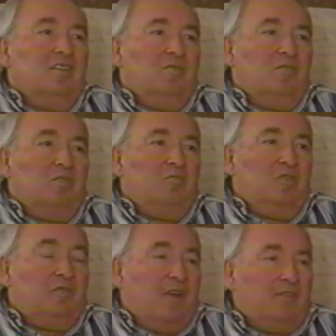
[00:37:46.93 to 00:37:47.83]
Well, we
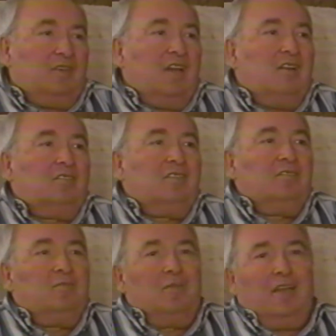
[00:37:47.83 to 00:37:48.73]
found out
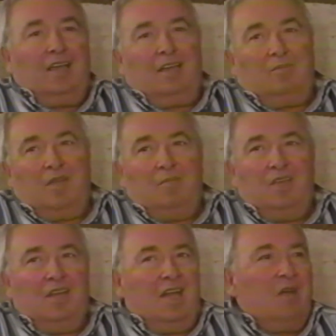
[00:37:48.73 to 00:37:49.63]
like
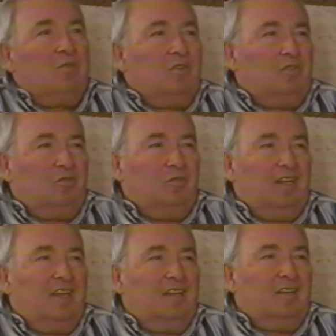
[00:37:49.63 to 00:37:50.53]
maybe an hour or 2
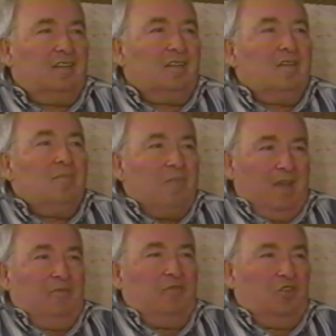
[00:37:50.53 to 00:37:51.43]
later, by
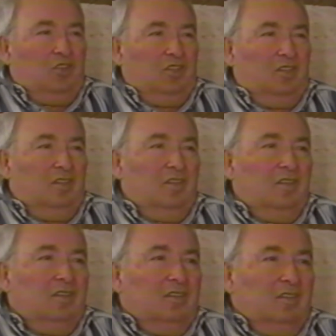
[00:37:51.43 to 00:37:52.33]
foot,
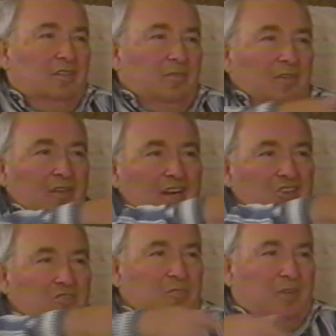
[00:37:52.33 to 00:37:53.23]
a
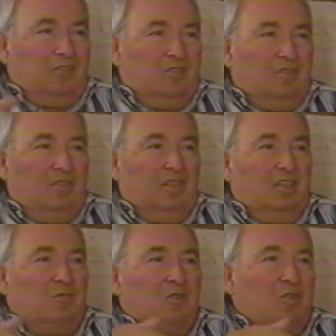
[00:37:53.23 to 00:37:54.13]
Russian patrol, and
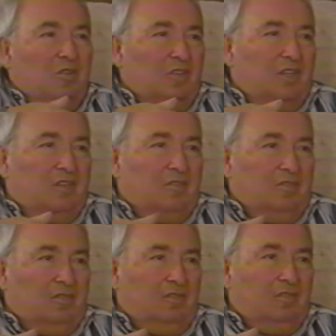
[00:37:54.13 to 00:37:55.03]
they were all
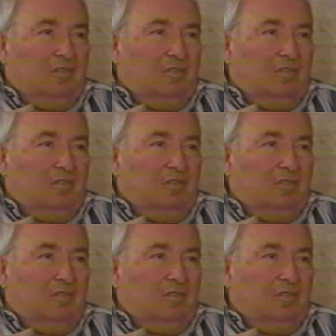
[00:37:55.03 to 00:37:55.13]
girls.